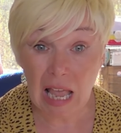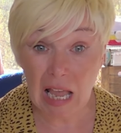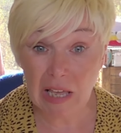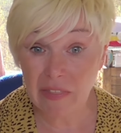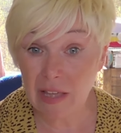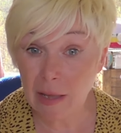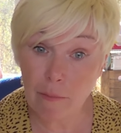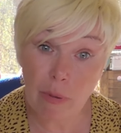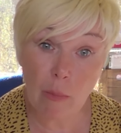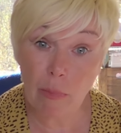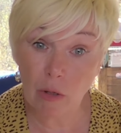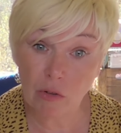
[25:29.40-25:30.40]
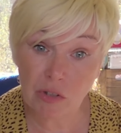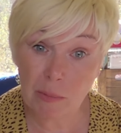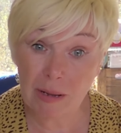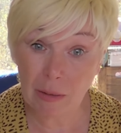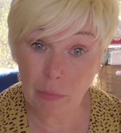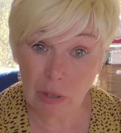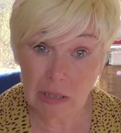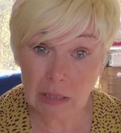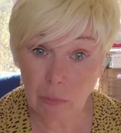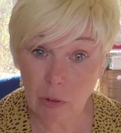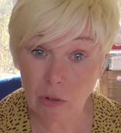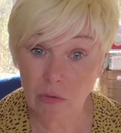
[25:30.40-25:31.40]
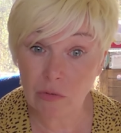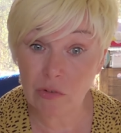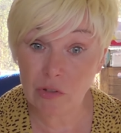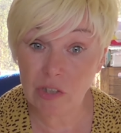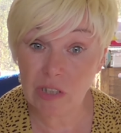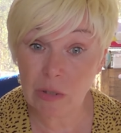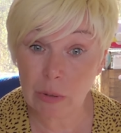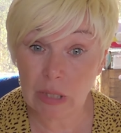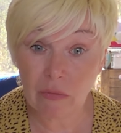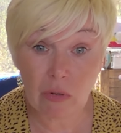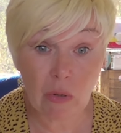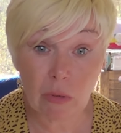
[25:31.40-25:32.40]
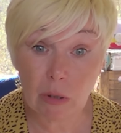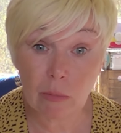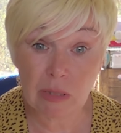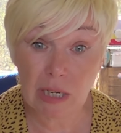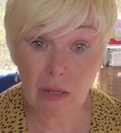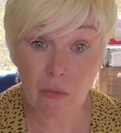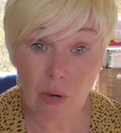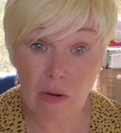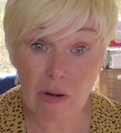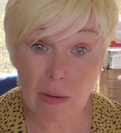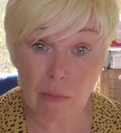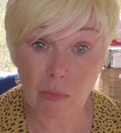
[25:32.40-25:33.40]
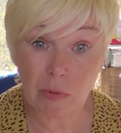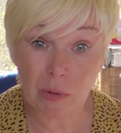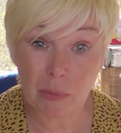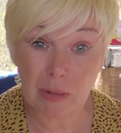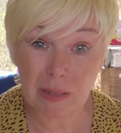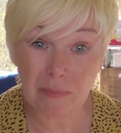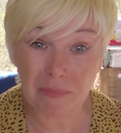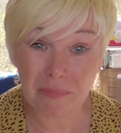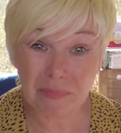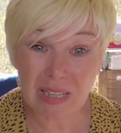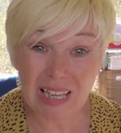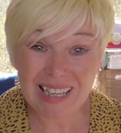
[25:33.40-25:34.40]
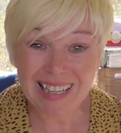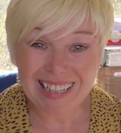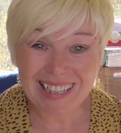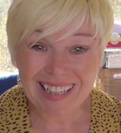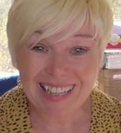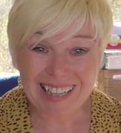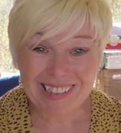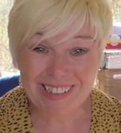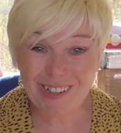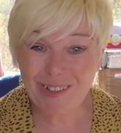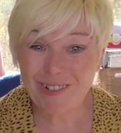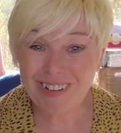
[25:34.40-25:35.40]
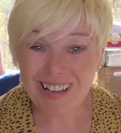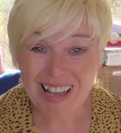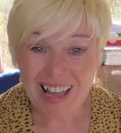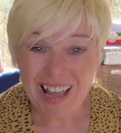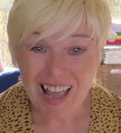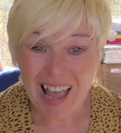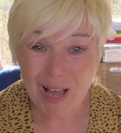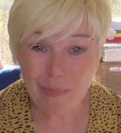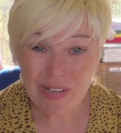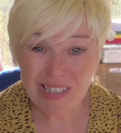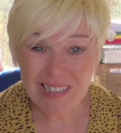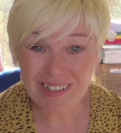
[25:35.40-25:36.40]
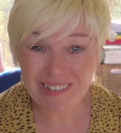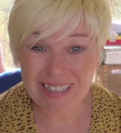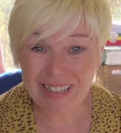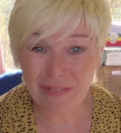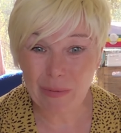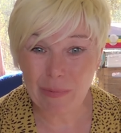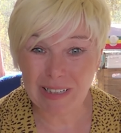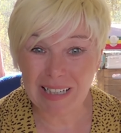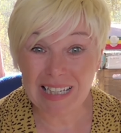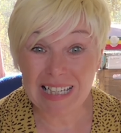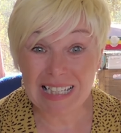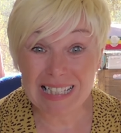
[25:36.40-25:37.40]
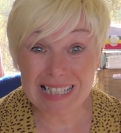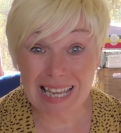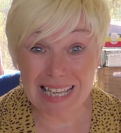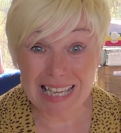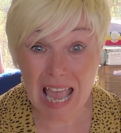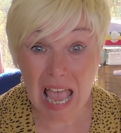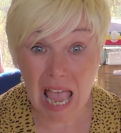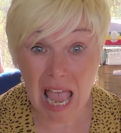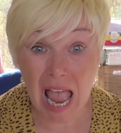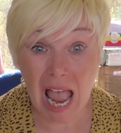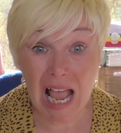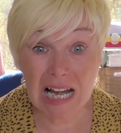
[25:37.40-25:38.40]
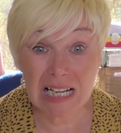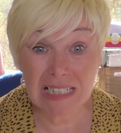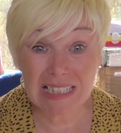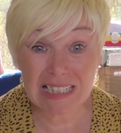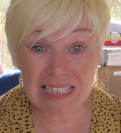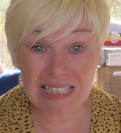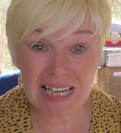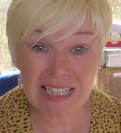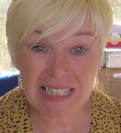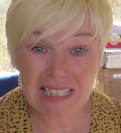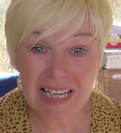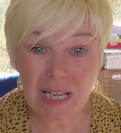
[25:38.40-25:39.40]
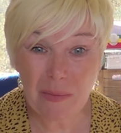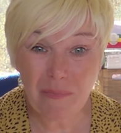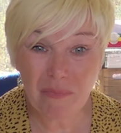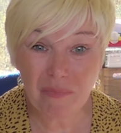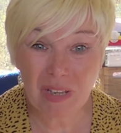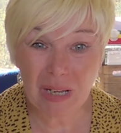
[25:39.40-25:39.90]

And then bob on to my weekly ones to give you an update of where I'm up to with it. So happy sewing, everybody. Take care, and I'll see you next time.